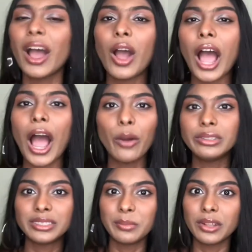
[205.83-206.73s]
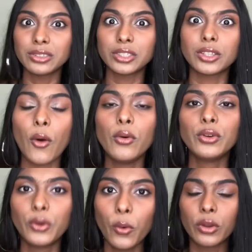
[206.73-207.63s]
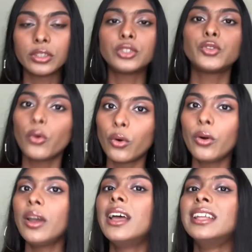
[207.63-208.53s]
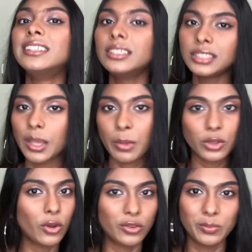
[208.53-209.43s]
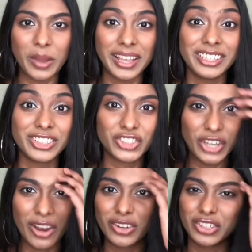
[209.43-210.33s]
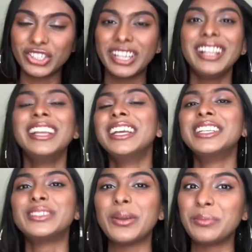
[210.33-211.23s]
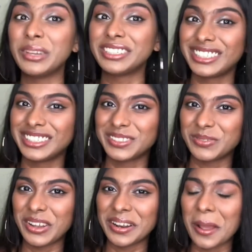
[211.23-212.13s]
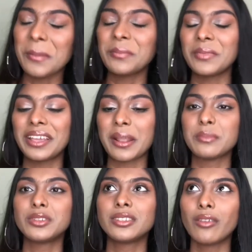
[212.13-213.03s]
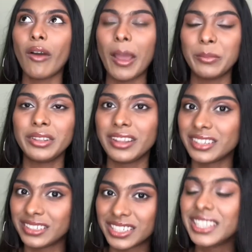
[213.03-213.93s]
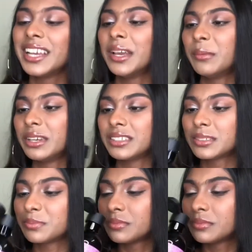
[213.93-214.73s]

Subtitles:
how it smells so good. So this time I thought of buying the shower gel, so I picked this one up, and I'm so happy that I did, because